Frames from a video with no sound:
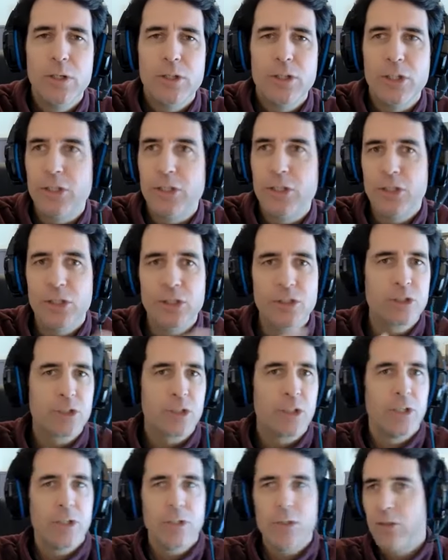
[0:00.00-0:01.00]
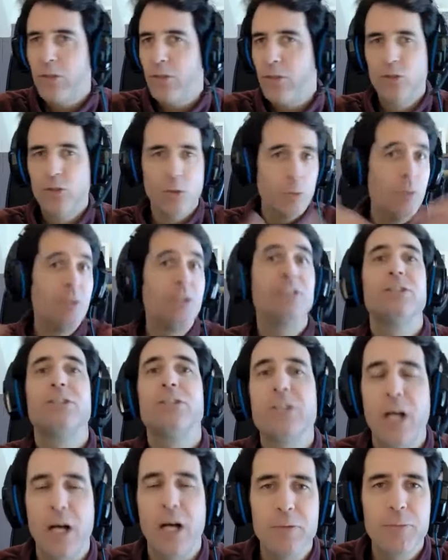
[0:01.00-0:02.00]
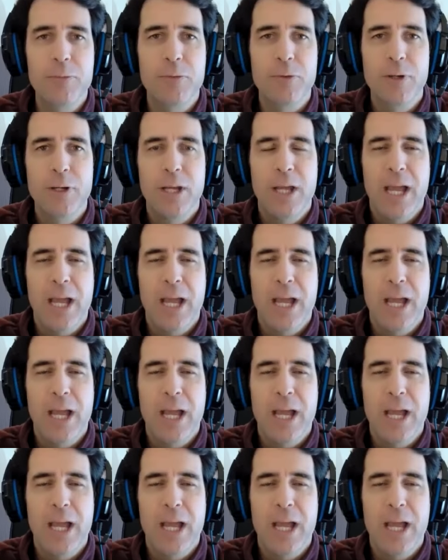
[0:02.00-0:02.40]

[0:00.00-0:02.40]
They're just doing stuff,